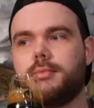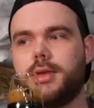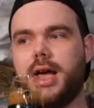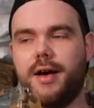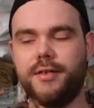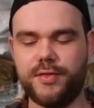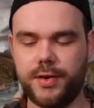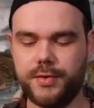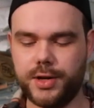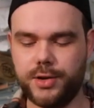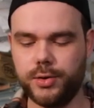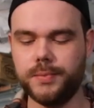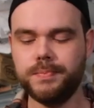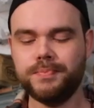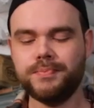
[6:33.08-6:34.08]
Yeah, very
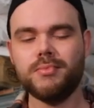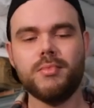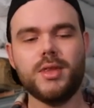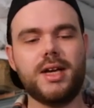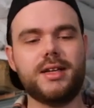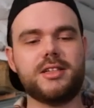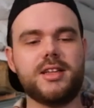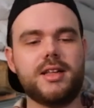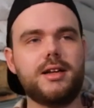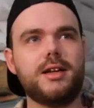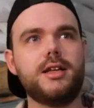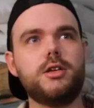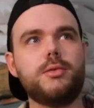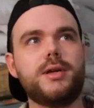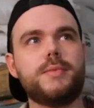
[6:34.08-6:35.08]
cool. There's a
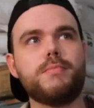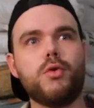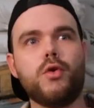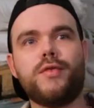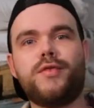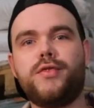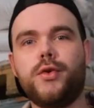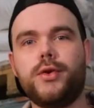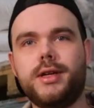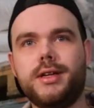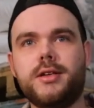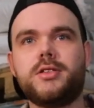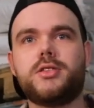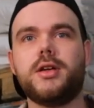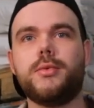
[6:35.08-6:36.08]
little bit more
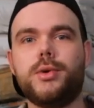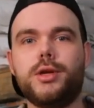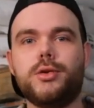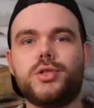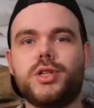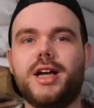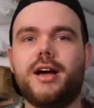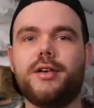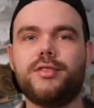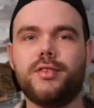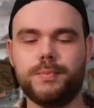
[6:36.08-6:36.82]
fruitiness than we usually have,